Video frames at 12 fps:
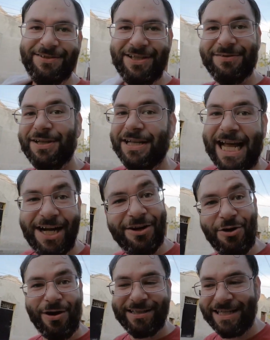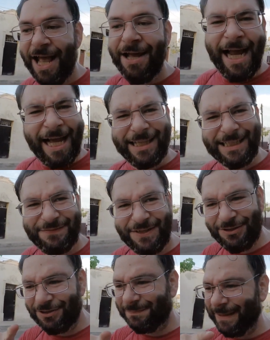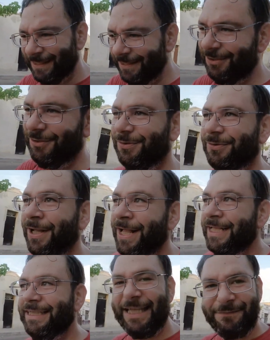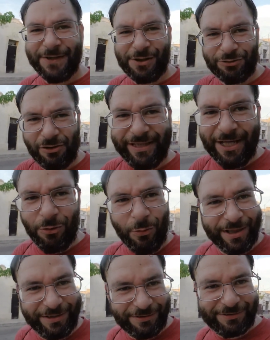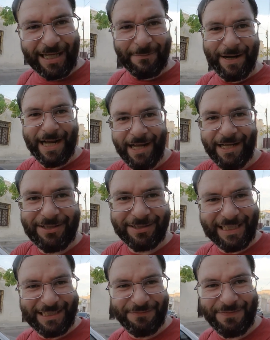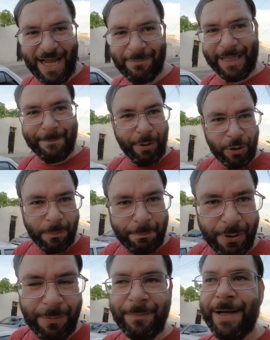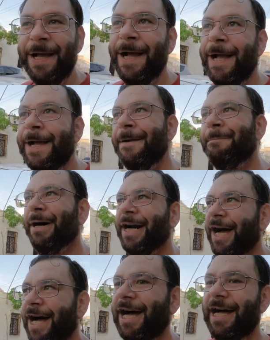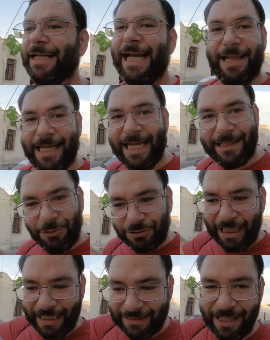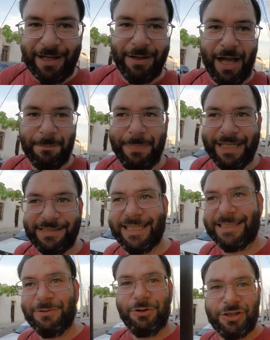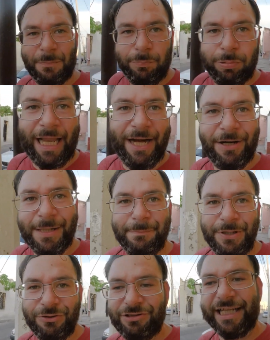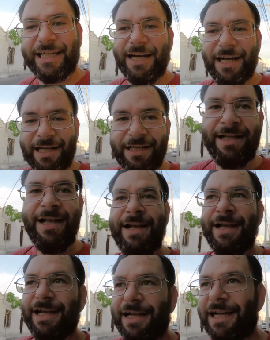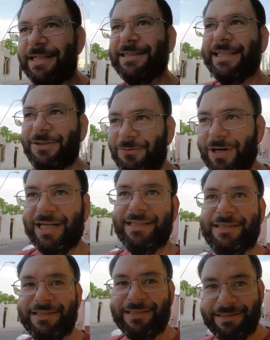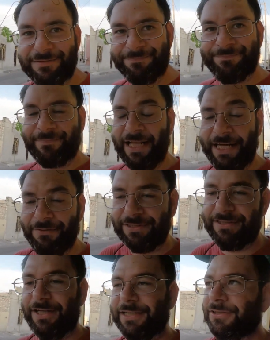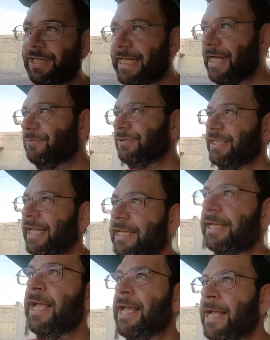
a lot of noise. Yeah, this video has been a little difficult to deal with, just like my, just like the family. Boom, boom. But uh, yeah, again, there was like the, a business It was blaring music. Uh, I just didn't want it to, anyway, sorry. So like I was saying,